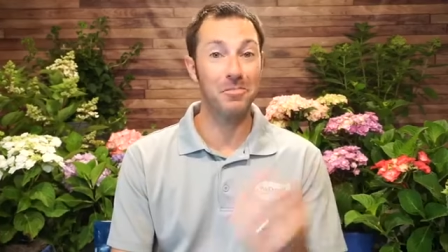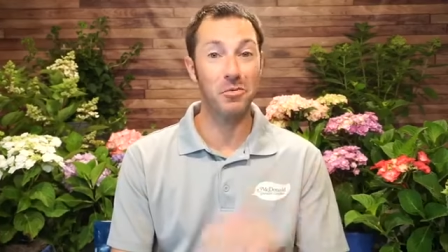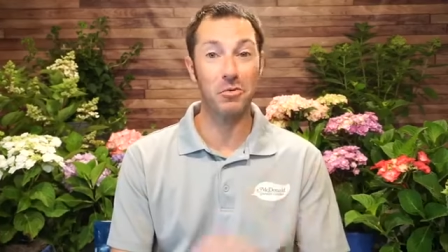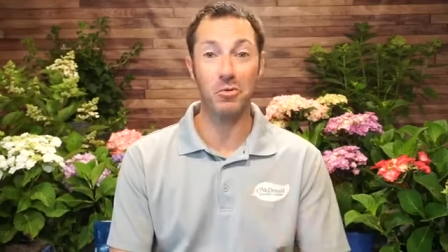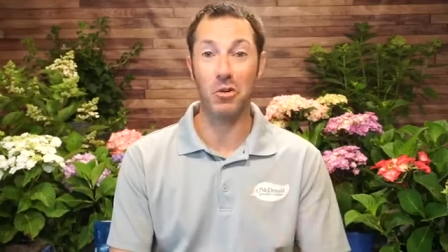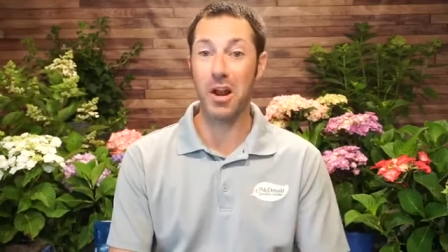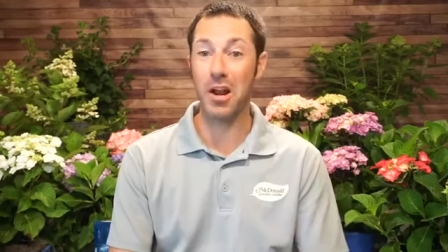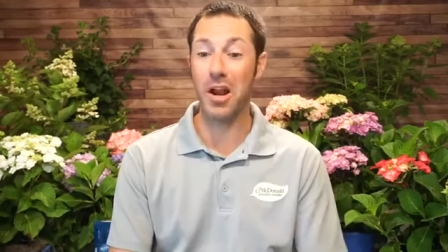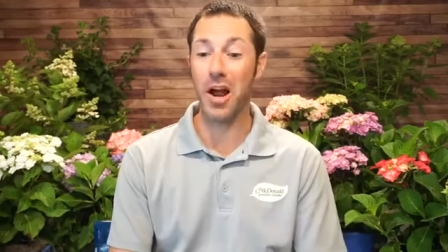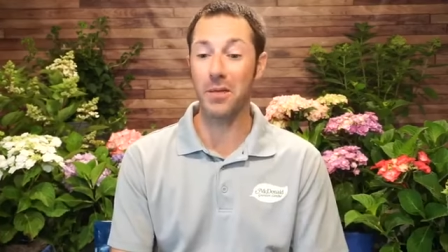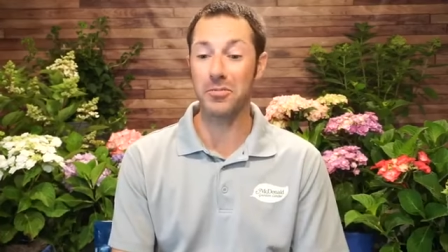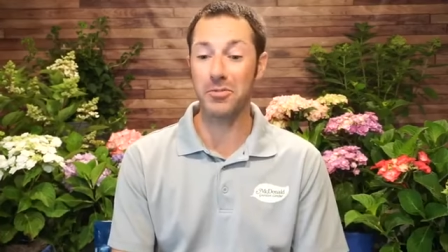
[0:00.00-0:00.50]

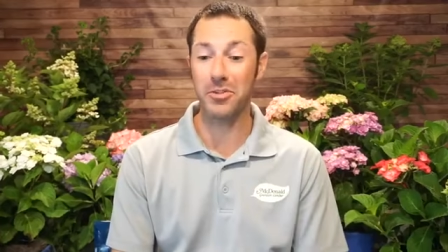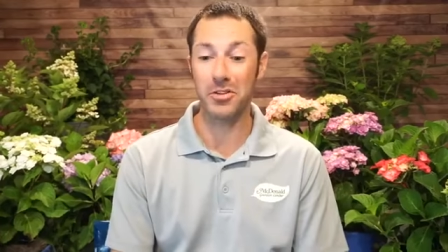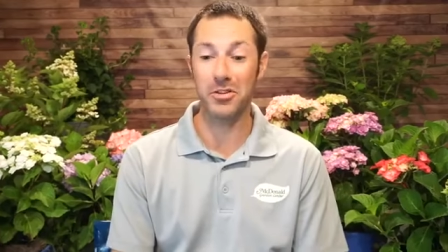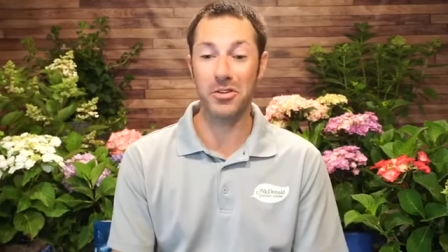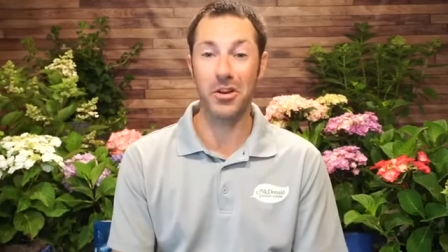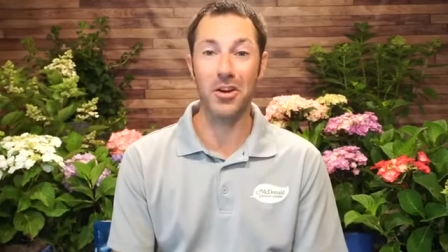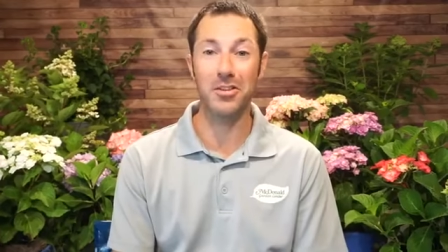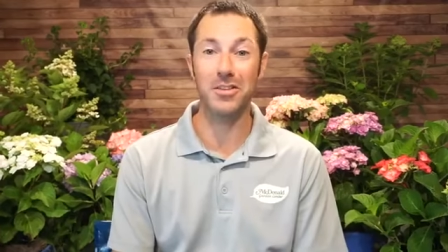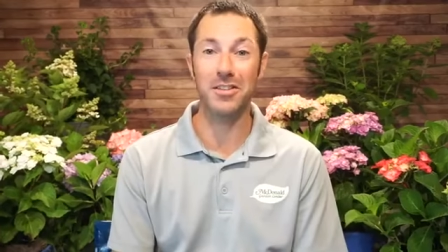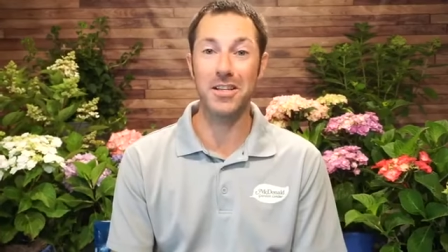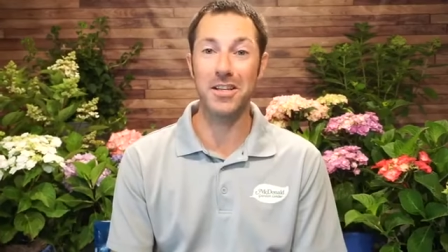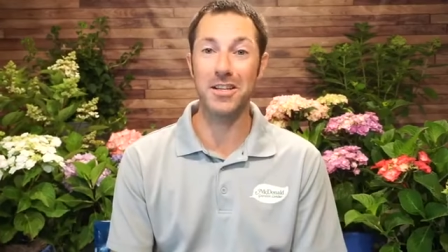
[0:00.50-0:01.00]
Great option.
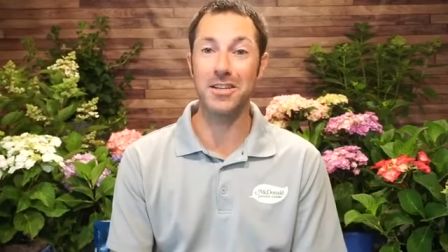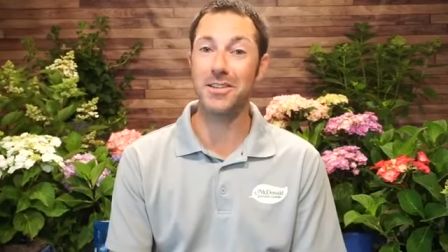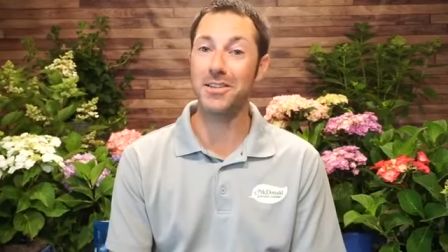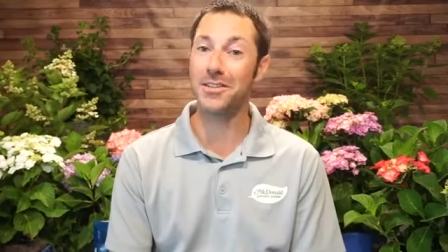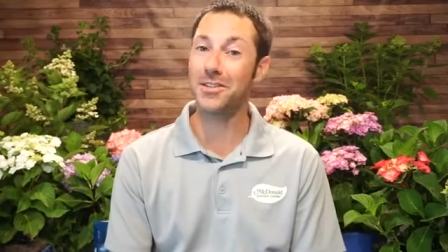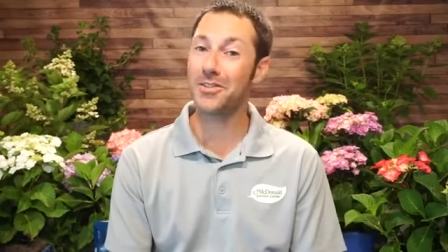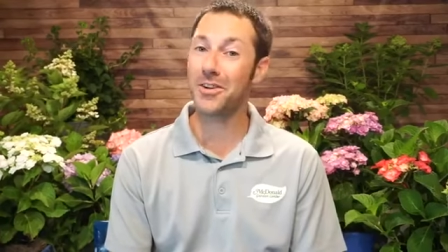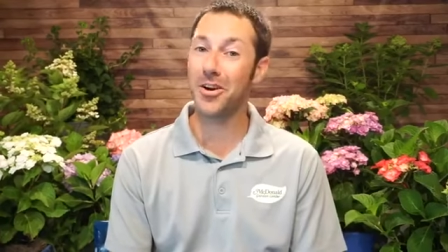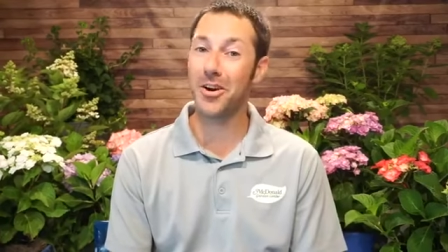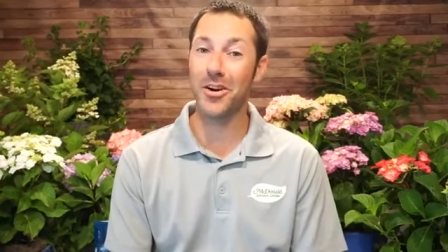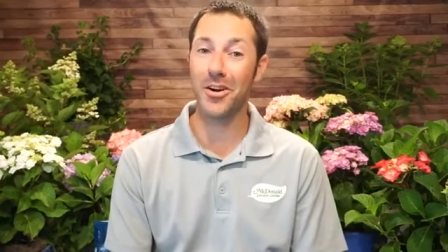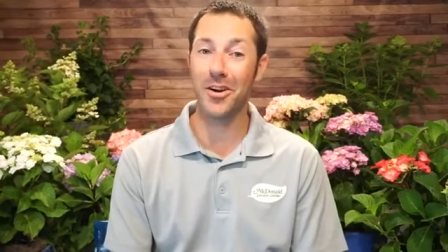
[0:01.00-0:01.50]

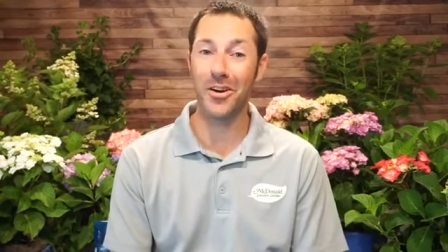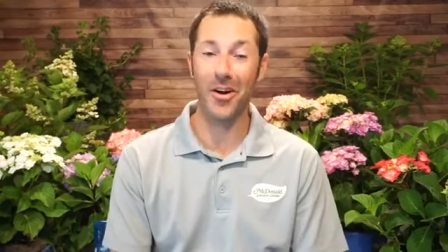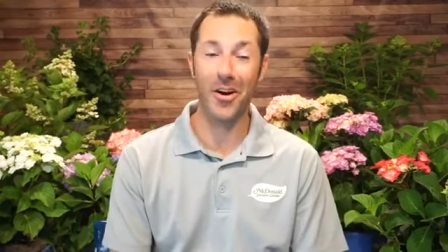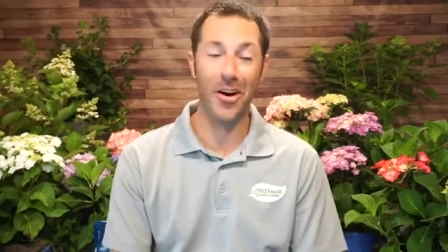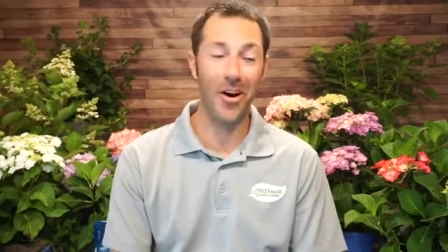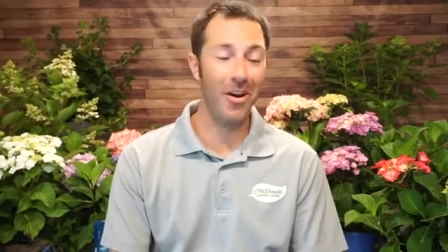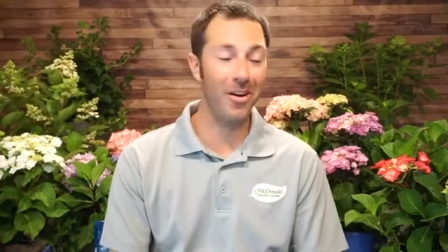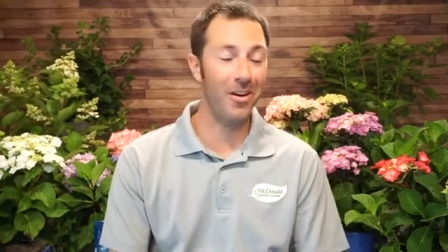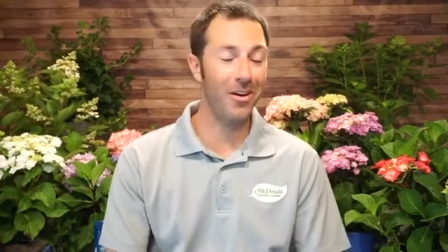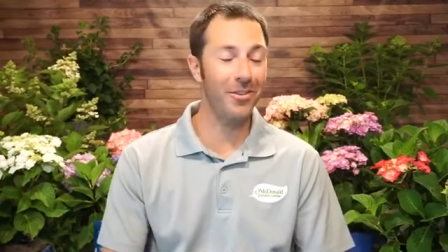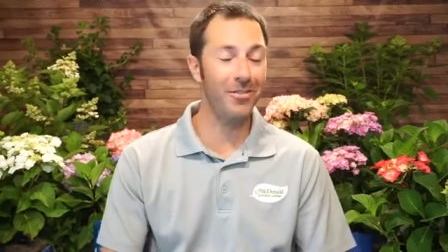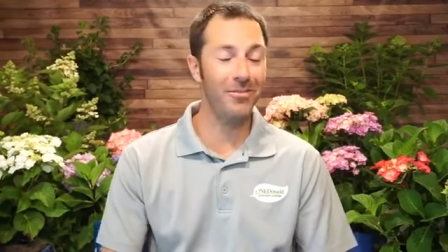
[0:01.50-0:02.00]
Gardenias are,
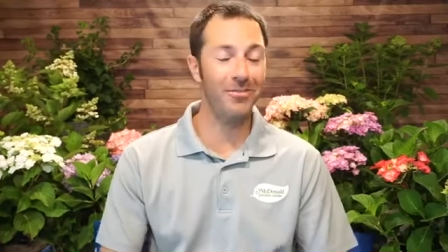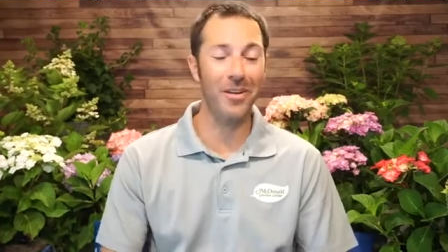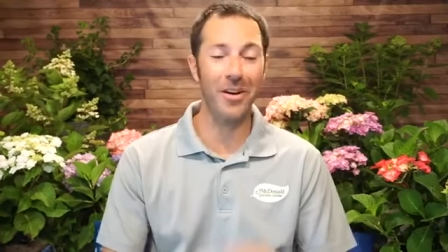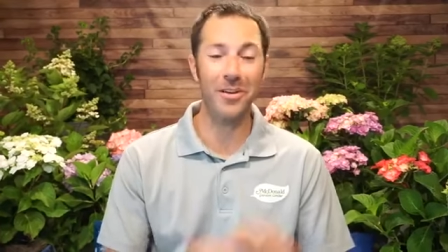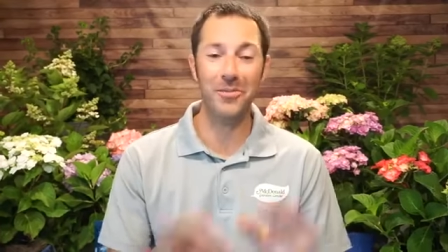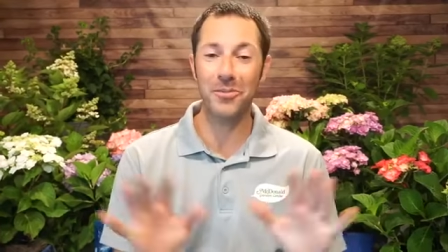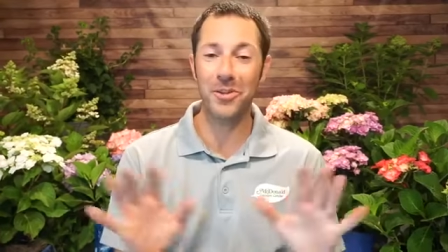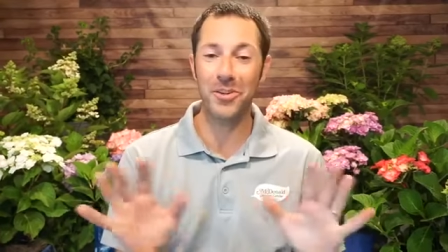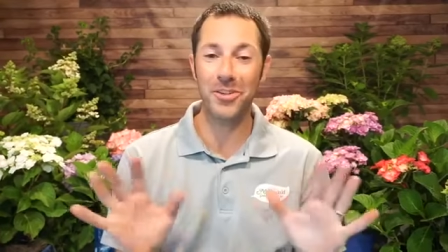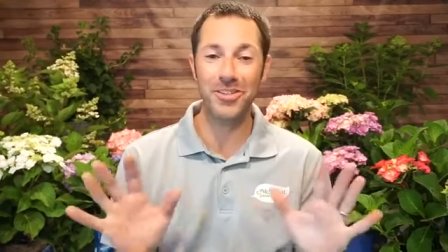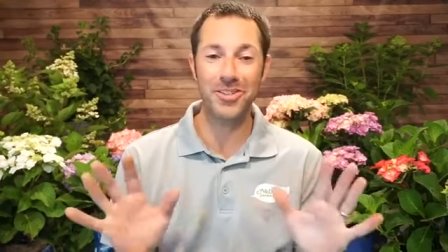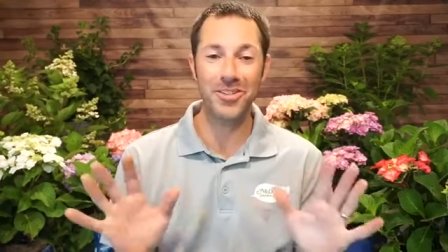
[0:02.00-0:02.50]
are a
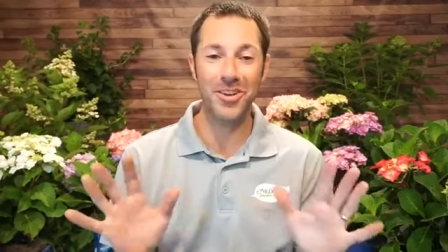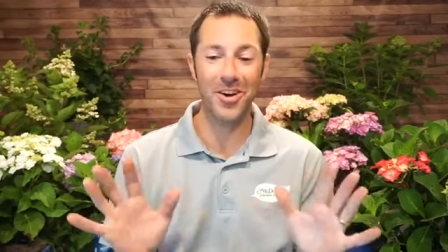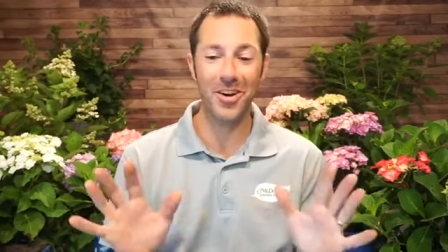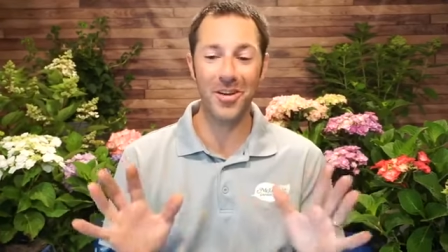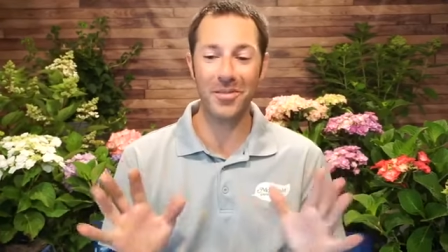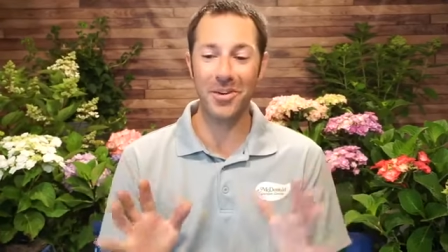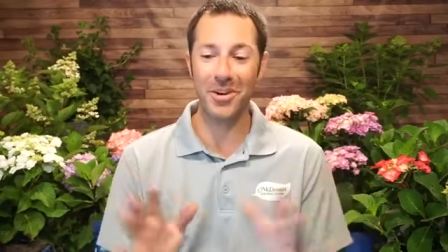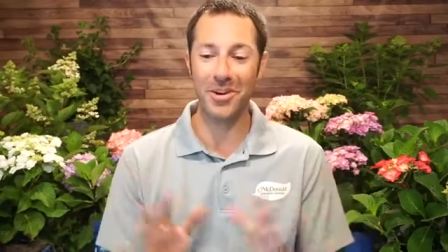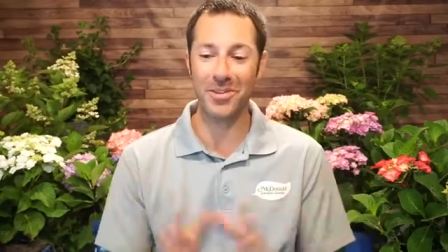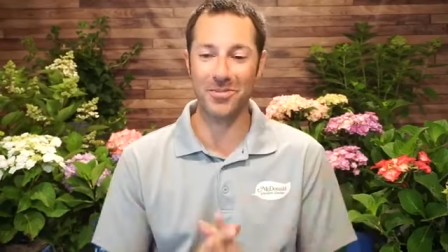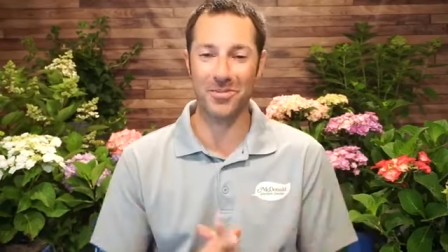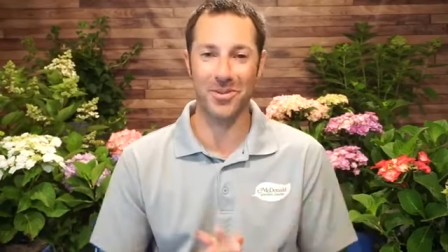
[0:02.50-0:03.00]
fun one to talk
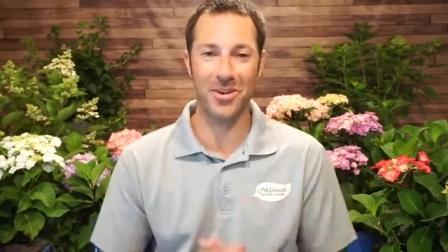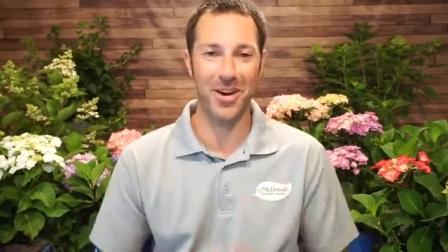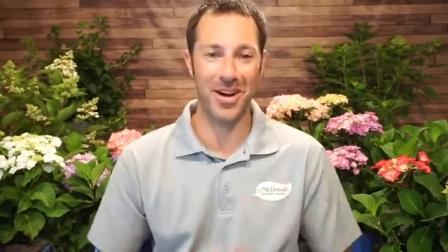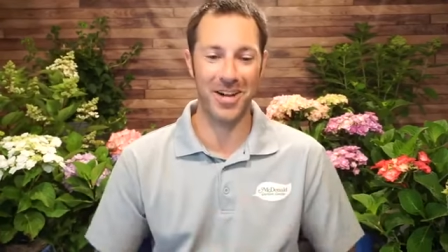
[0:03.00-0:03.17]
about as well.